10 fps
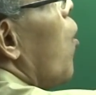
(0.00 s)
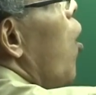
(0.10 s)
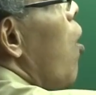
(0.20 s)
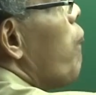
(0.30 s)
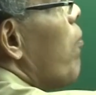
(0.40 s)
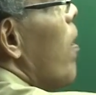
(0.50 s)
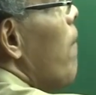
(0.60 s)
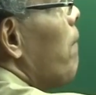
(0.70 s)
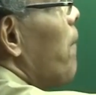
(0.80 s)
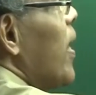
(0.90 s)
of
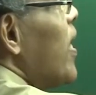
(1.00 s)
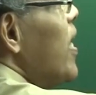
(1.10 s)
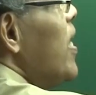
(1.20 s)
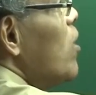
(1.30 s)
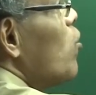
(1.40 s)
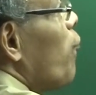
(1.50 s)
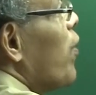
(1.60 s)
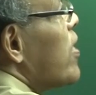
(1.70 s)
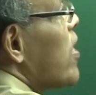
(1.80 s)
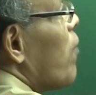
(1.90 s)
parallel to
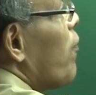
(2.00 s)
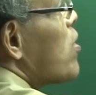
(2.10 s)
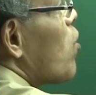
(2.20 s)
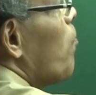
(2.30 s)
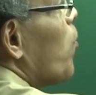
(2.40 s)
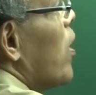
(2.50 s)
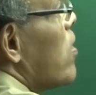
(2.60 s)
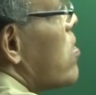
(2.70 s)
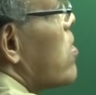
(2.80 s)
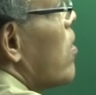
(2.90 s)
free surface
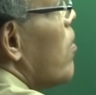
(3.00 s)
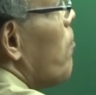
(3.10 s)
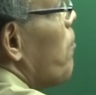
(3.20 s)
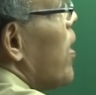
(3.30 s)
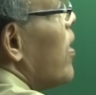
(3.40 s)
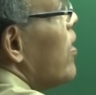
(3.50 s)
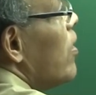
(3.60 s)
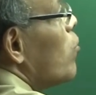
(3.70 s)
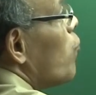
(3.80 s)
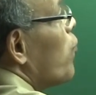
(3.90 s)
components,
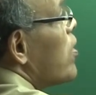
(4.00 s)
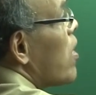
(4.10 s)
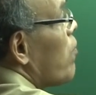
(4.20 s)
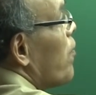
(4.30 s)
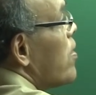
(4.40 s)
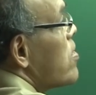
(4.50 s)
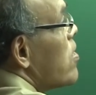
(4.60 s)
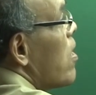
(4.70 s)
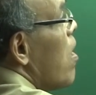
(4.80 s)
parallel to free surface